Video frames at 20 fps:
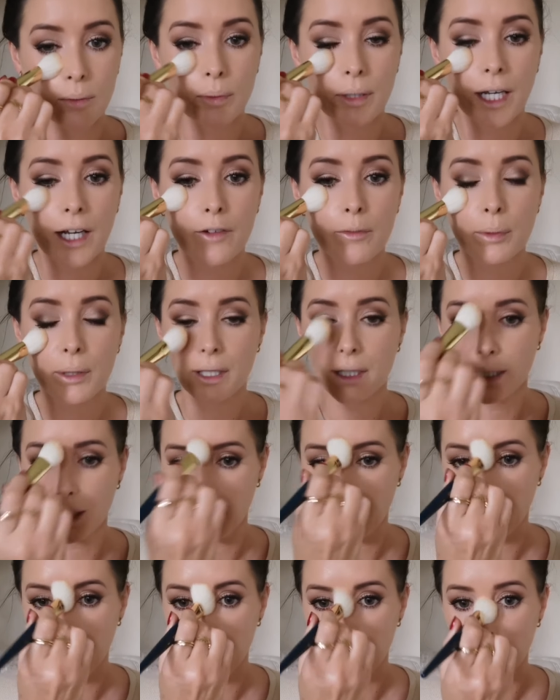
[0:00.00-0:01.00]
we have put on a
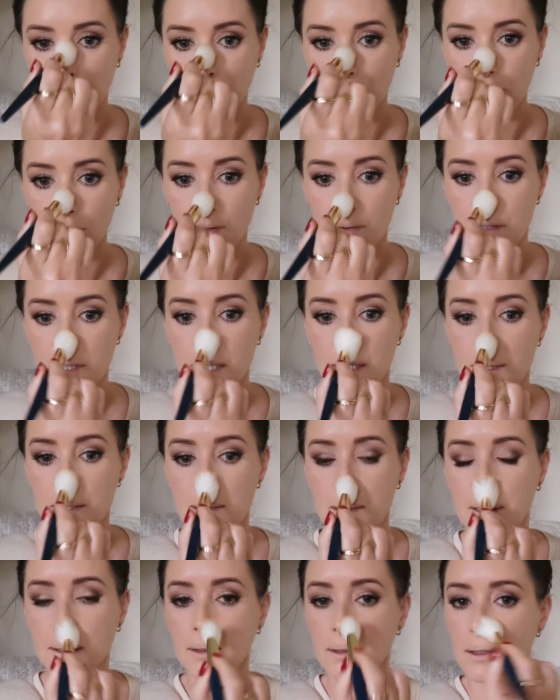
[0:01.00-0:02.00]
little bit of
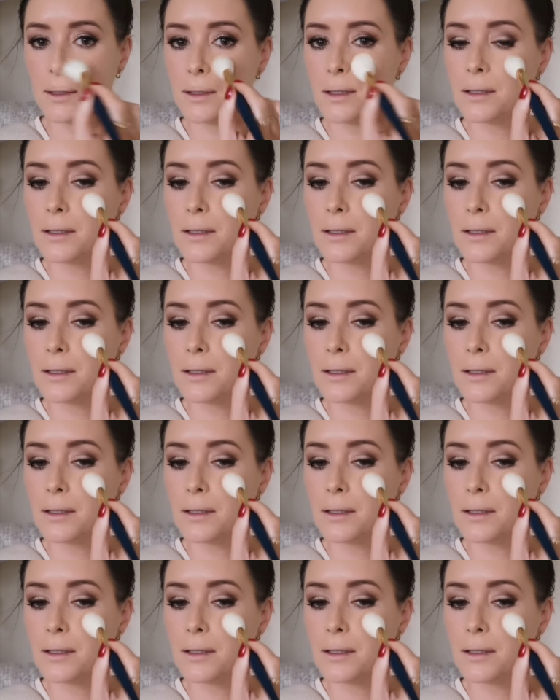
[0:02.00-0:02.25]
foundation.